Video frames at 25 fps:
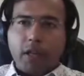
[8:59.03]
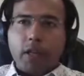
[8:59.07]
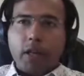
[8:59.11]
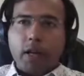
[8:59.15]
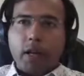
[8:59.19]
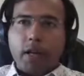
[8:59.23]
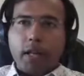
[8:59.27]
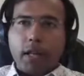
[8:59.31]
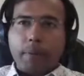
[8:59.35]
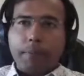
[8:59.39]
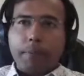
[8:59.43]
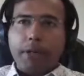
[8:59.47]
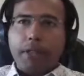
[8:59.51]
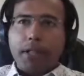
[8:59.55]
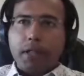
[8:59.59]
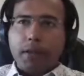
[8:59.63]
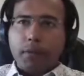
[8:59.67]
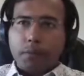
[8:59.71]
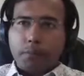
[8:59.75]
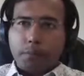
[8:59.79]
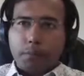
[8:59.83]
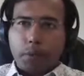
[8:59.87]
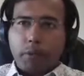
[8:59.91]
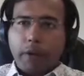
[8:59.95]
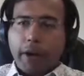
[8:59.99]
agreement
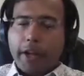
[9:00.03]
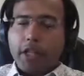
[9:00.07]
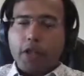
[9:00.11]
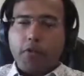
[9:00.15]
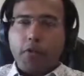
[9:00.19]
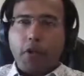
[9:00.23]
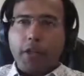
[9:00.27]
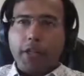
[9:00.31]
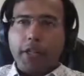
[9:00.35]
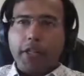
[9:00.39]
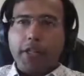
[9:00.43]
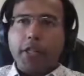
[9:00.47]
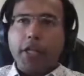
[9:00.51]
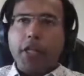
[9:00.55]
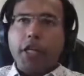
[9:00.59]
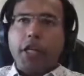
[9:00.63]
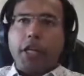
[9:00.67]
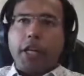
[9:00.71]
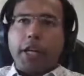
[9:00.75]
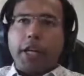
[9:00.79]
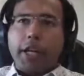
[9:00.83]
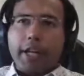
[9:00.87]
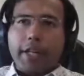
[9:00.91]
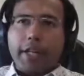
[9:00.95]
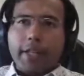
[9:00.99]
provides for it.
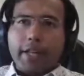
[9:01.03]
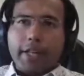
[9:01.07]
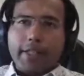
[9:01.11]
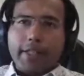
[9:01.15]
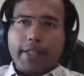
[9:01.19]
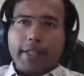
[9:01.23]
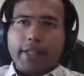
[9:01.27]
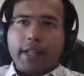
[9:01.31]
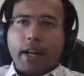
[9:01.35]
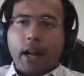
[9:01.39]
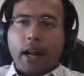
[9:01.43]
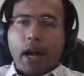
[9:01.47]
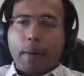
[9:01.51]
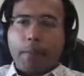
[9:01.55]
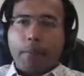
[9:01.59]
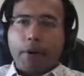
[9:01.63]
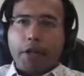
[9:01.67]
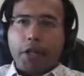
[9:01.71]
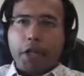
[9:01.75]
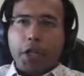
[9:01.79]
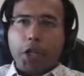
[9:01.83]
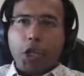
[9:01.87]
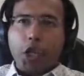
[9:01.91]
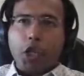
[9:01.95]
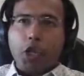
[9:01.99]
In case there's an
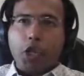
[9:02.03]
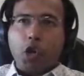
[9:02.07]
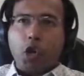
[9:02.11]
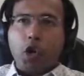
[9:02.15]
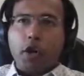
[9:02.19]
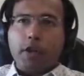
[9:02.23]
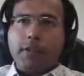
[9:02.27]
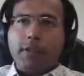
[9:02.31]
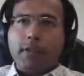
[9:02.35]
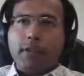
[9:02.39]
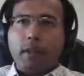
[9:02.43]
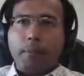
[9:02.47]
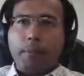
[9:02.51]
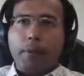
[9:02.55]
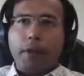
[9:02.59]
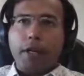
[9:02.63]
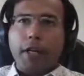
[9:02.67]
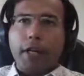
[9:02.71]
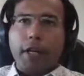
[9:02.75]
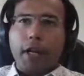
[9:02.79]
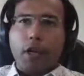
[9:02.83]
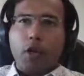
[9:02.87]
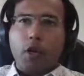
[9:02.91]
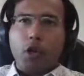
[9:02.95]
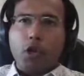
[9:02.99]
arbitration clause, then the
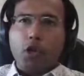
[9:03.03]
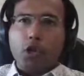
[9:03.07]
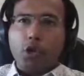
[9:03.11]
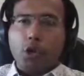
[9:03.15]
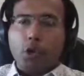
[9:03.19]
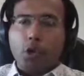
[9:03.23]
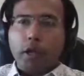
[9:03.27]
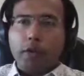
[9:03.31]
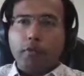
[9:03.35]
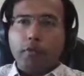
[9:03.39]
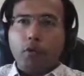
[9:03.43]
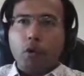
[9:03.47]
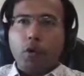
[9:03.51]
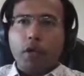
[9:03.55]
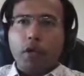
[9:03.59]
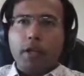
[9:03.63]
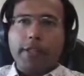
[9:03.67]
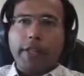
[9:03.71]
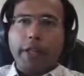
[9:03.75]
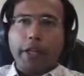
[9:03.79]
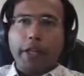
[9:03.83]
builder can also invoke a